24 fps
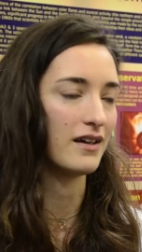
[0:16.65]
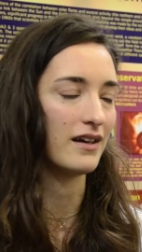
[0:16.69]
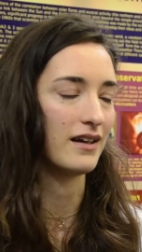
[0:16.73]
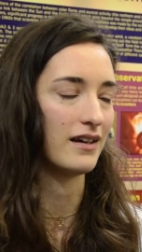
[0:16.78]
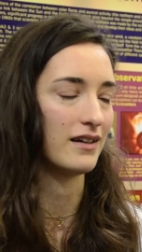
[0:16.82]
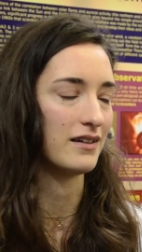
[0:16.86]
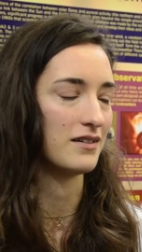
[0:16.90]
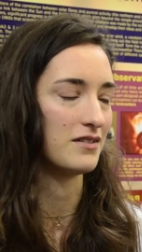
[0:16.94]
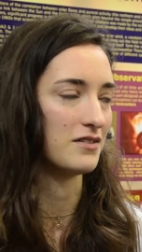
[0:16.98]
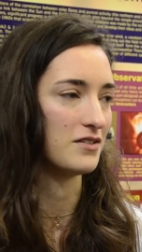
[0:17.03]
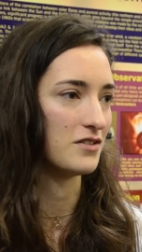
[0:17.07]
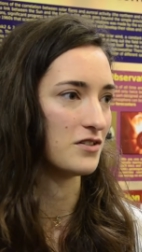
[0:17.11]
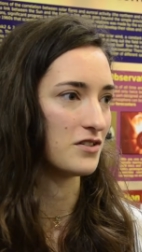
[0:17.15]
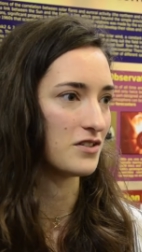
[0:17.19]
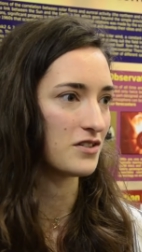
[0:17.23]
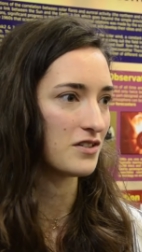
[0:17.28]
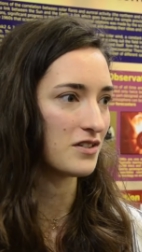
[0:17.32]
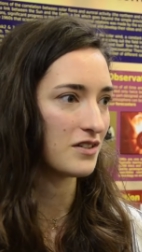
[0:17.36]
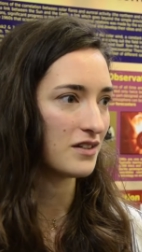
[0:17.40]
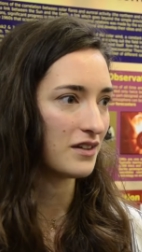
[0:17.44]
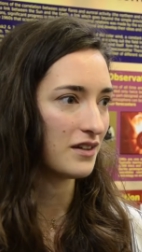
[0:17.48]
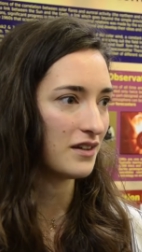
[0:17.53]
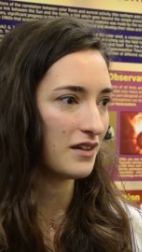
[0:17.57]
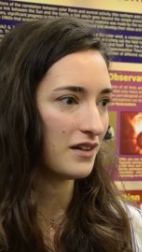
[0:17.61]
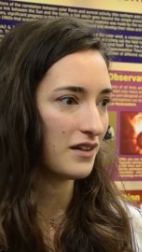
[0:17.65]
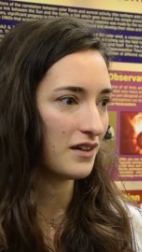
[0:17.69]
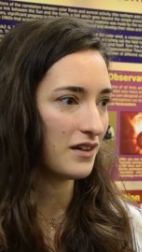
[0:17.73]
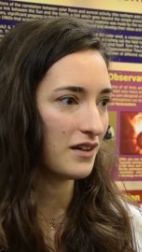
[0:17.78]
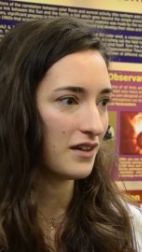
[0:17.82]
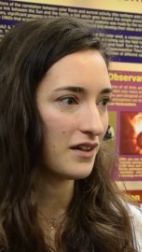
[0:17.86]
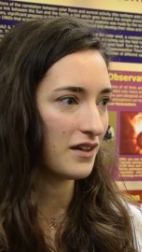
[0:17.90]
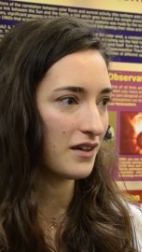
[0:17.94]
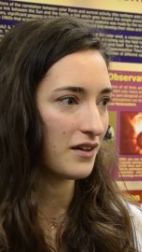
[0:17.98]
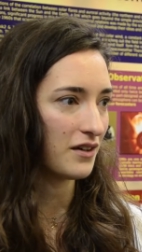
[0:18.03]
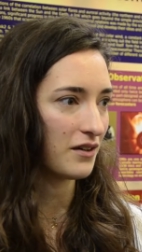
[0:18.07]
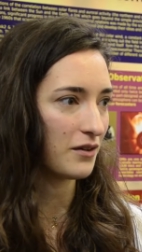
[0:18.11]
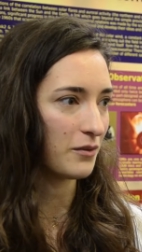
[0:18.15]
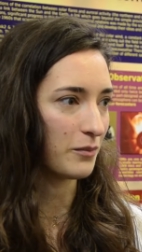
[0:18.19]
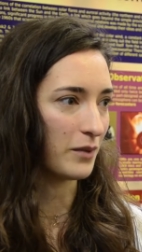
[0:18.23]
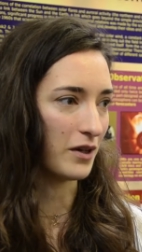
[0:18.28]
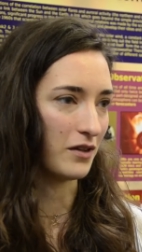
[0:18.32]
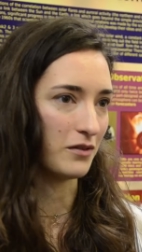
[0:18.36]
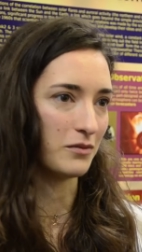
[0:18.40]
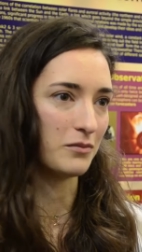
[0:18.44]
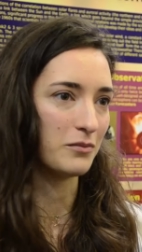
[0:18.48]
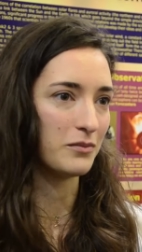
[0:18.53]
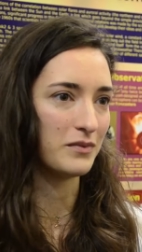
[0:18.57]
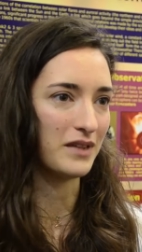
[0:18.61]
And
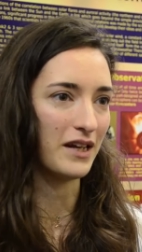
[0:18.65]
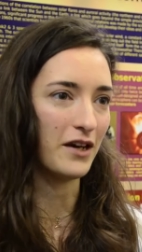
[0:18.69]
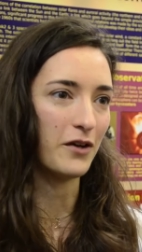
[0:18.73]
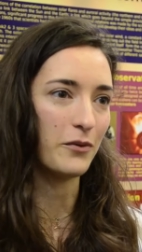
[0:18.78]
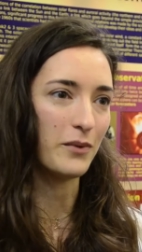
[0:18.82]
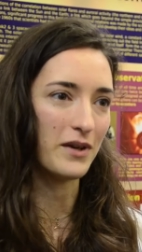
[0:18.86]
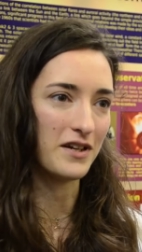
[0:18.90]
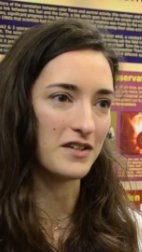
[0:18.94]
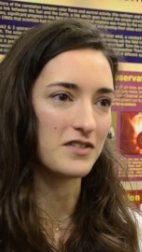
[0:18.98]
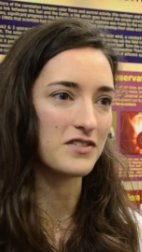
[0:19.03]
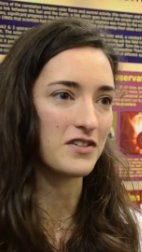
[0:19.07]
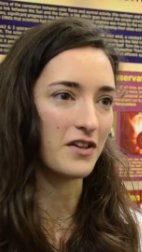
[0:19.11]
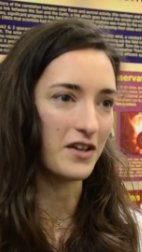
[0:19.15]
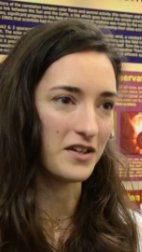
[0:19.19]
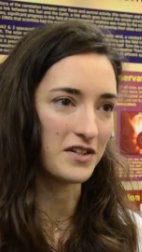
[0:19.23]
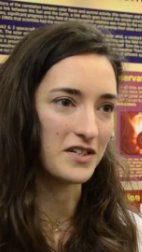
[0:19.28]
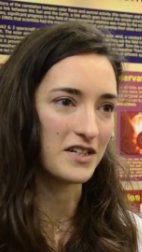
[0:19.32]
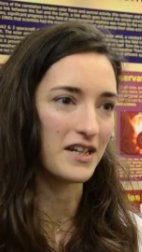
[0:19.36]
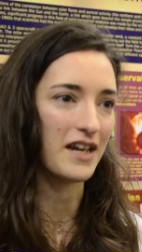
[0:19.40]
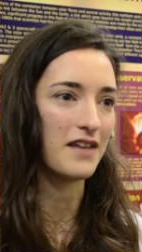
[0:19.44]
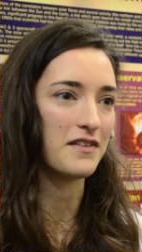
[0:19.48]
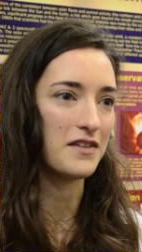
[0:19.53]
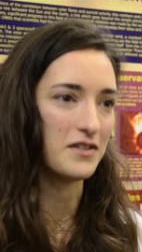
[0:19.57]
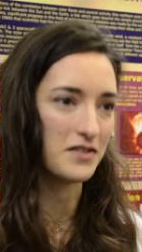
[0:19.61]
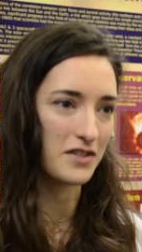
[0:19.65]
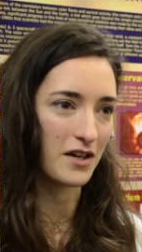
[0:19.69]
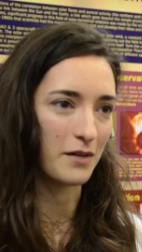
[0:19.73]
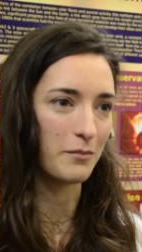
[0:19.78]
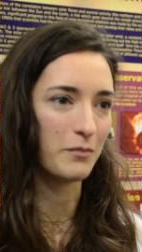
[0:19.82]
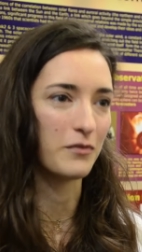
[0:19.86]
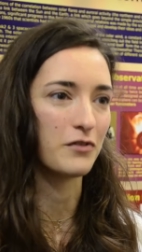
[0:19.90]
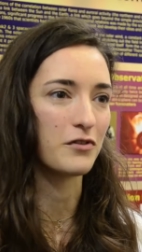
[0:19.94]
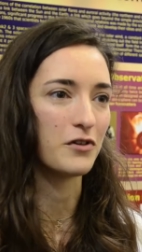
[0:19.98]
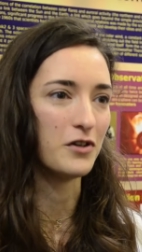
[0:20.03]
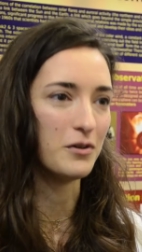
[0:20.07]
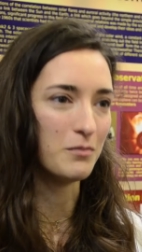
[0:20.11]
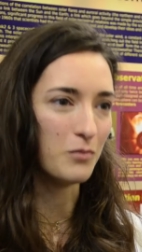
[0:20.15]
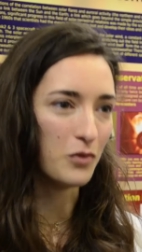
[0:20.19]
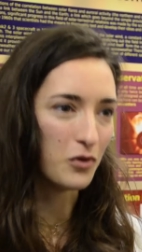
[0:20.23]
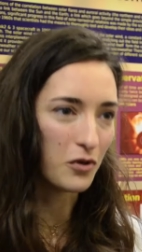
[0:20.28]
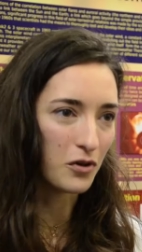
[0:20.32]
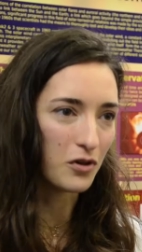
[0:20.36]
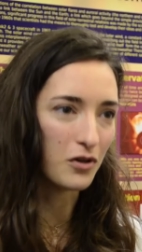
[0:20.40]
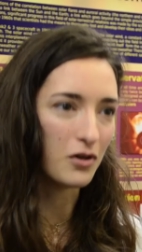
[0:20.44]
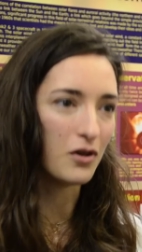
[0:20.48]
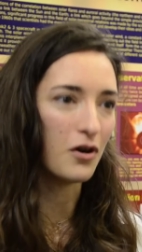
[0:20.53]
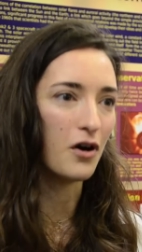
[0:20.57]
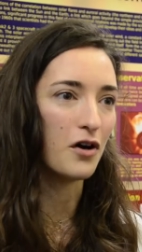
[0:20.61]
well, now we're starting to get these come through
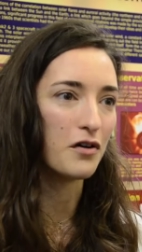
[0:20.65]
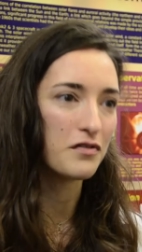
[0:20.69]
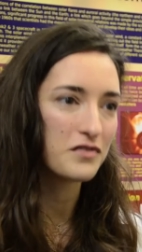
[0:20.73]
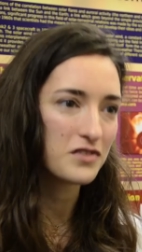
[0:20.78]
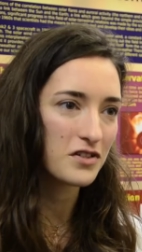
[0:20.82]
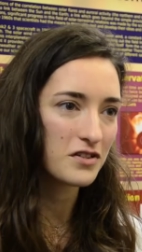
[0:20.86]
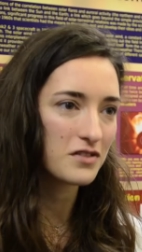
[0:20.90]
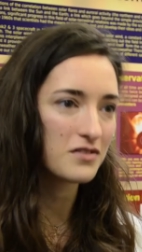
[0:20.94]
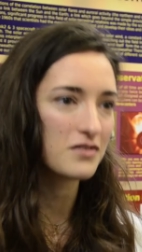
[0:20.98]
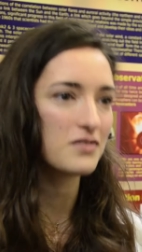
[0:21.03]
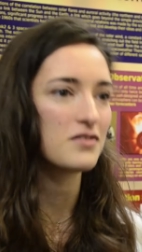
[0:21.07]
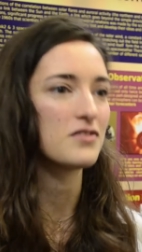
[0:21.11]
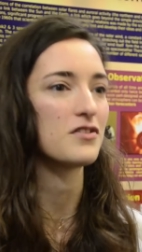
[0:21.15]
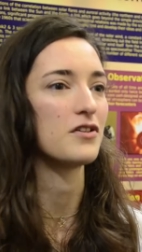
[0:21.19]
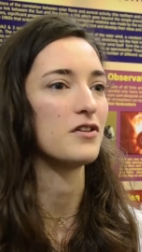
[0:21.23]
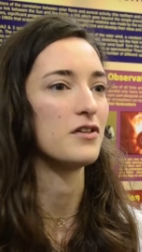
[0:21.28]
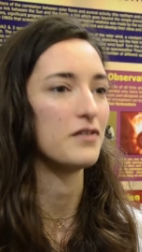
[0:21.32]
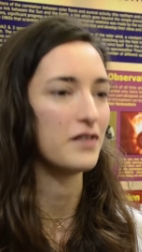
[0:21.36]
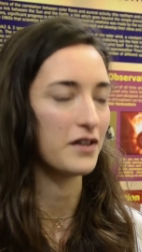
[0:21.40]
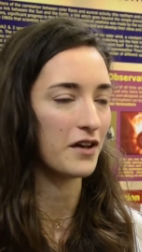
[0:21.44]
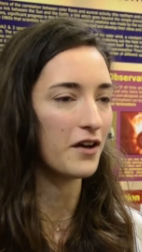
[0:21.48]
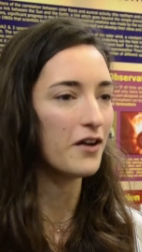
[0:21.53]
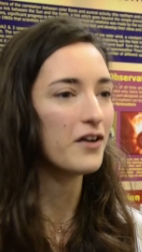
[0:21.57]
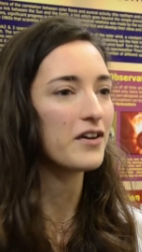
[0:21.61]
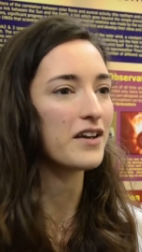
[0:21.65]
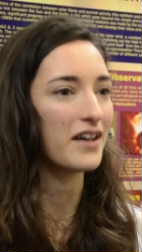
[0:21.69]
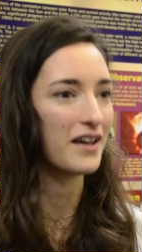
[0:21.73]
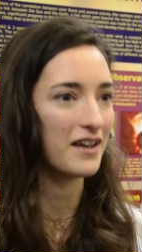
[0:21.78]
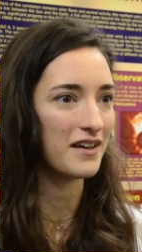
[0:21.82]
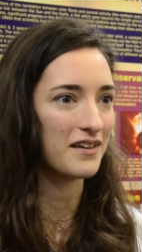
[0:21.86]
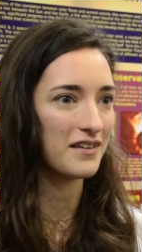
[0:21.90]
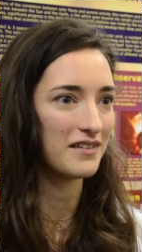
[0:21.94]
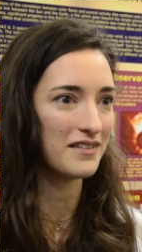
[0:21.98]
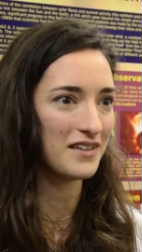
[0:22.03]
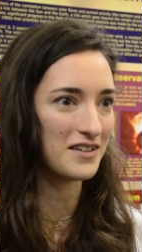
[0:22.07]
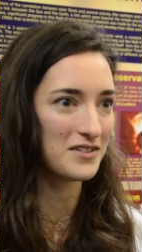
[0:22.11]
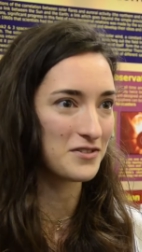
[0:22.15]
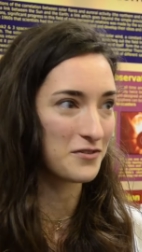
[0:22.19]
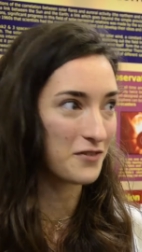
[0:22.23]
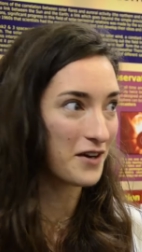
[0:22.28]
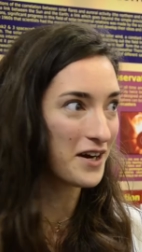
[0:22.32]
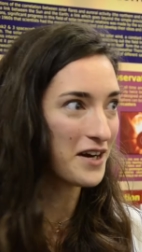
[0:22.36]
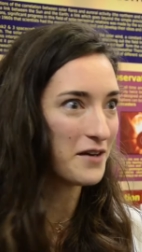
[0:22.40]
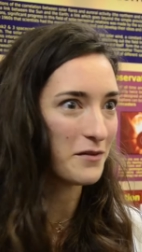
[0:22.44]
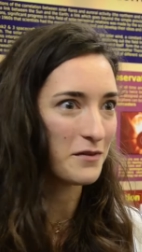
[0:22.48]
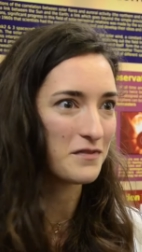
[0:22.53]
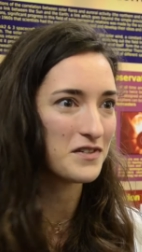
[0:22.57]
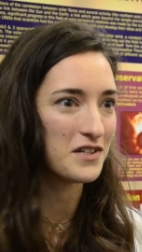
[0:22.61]
more often. So you think, OK, that's
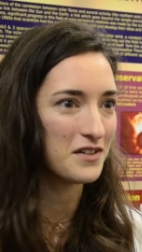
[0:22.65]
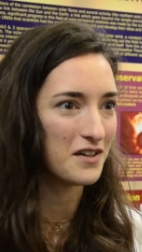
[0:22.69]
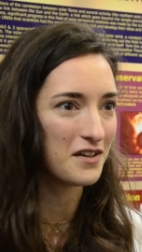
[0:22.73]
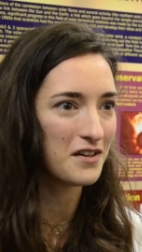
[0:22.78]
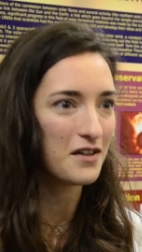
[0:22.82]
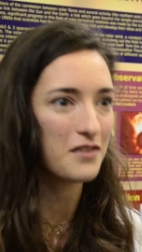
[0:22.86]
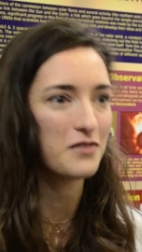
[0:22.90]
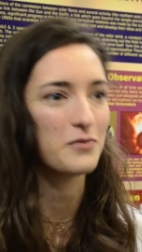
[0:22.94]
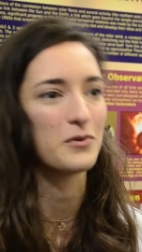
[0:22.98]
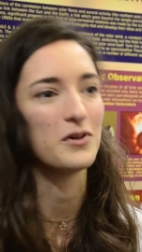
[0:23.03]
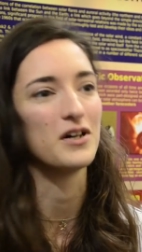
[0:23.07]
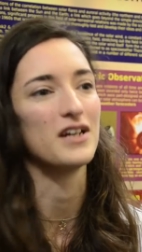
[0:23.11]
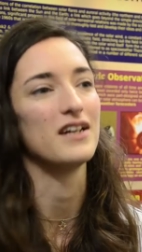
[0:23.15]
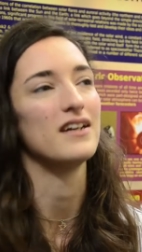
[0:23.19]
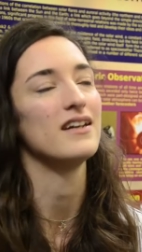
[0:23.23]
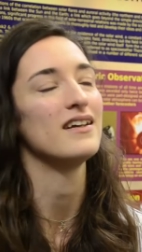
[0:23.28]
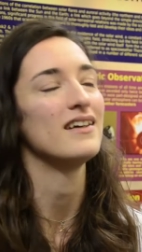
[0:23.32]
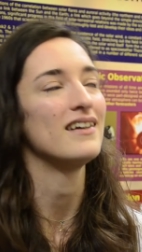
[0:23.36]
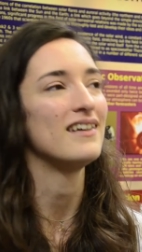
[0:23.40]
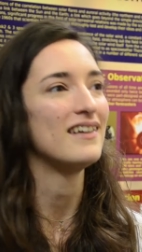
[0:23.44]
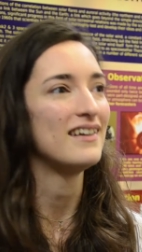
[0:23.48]
great. We've seen another one.